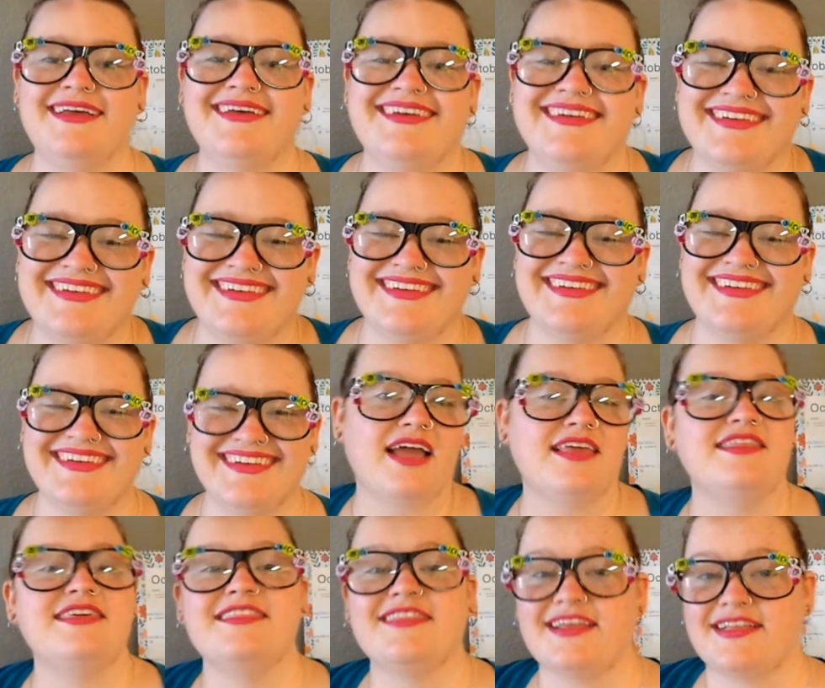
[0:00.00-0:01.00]
I
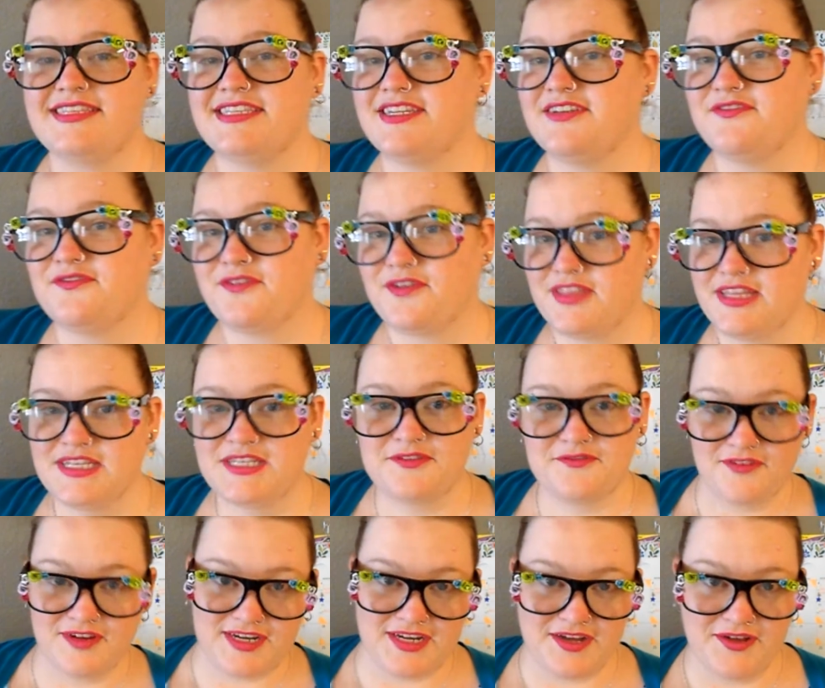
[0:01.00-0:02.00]
think that's it for this
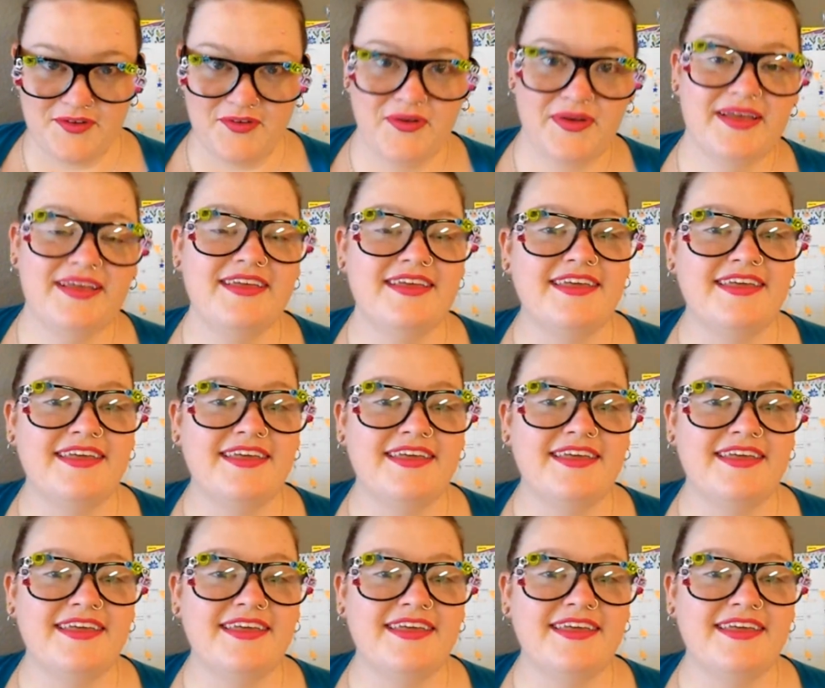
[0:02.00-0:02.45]
video.